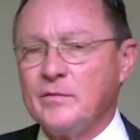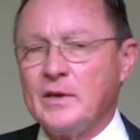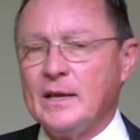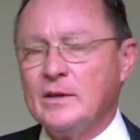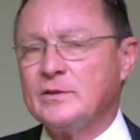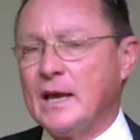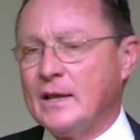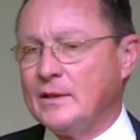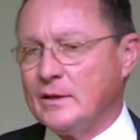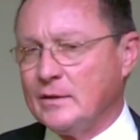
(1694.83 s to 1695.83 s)
things
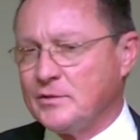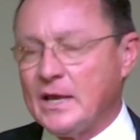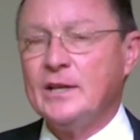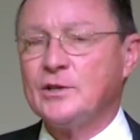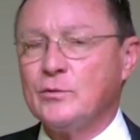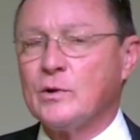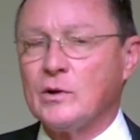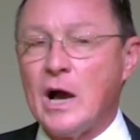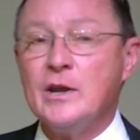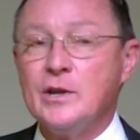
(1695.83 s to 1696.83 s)
and the saints who
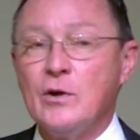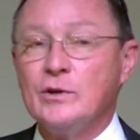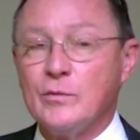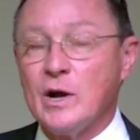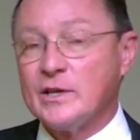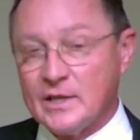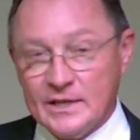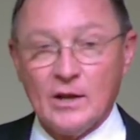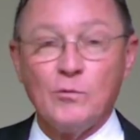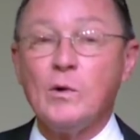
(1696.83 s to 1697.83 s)
were unknown to us
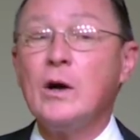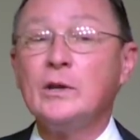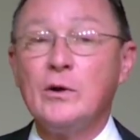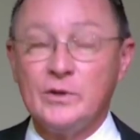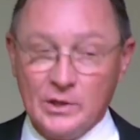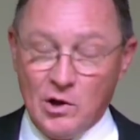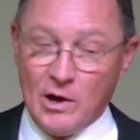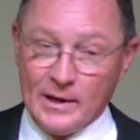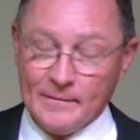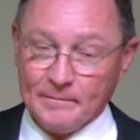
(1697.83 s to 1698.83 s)
and yet well known to
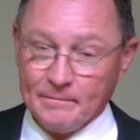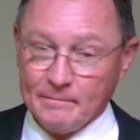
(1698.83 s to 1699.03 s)
God.